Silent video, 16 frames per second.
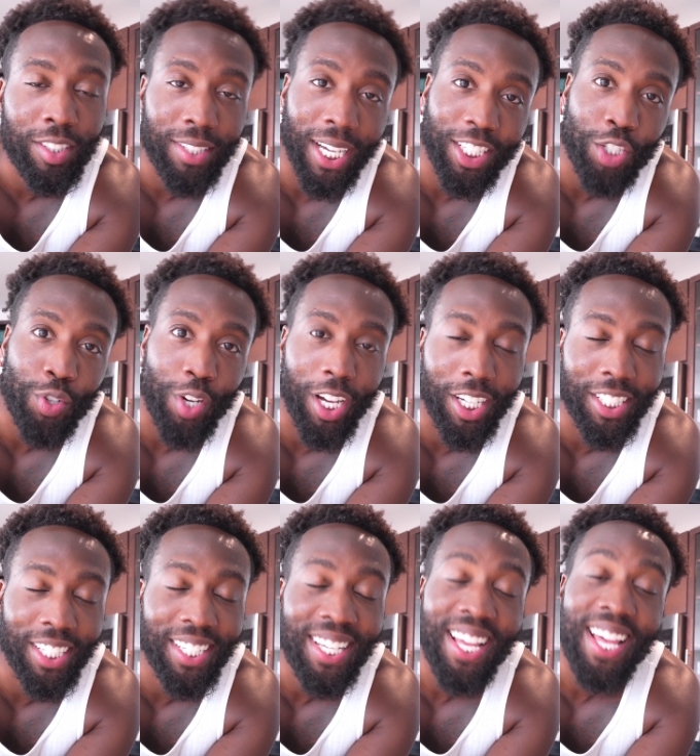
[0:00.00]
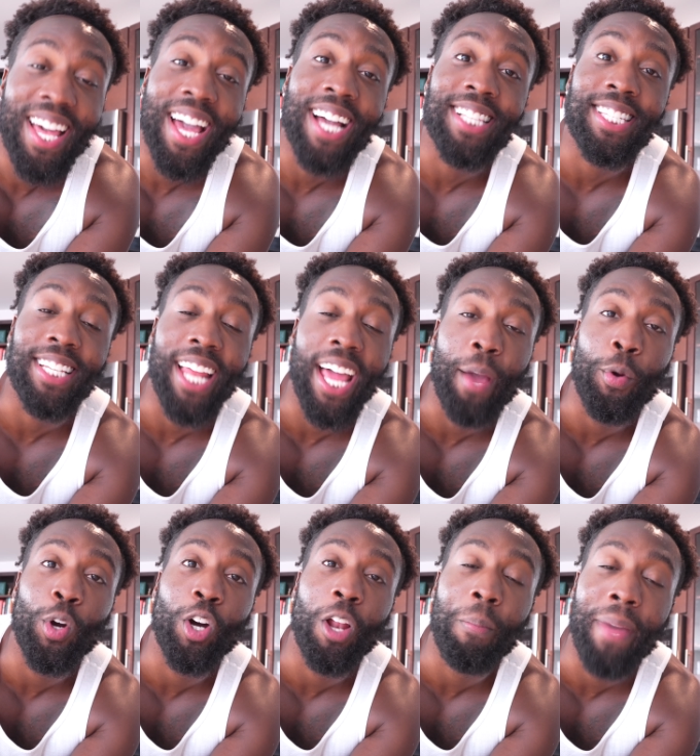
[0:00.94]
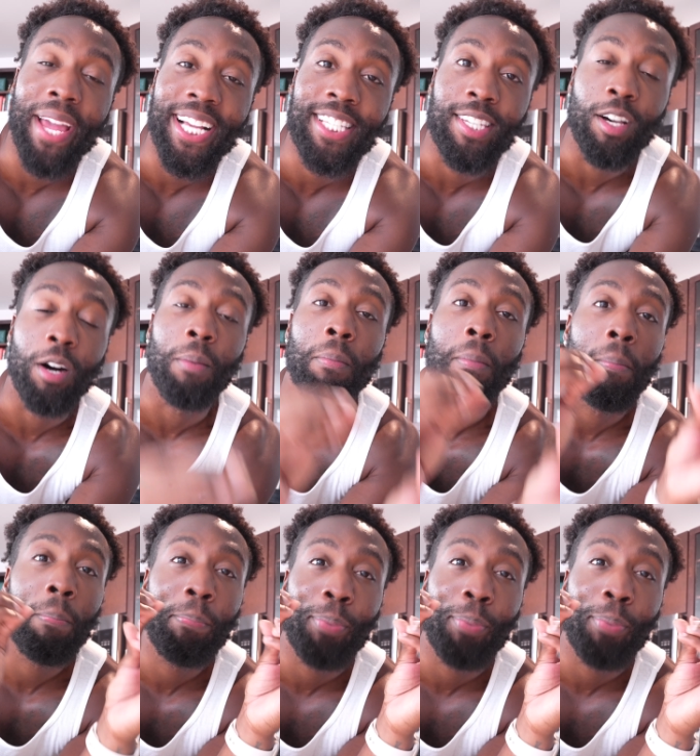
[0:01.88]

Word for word: Dr. Trehunna and today we're gonna make some